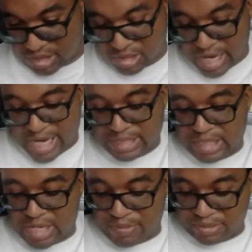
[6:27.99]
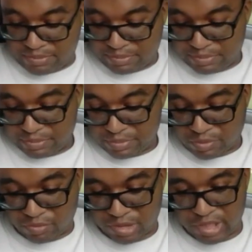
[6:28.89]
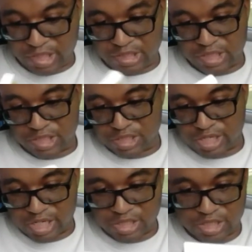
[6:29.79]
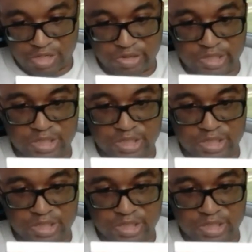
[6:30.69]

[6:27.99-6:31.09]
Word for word: The sky's the limit. Gonna hit Disney Channel series.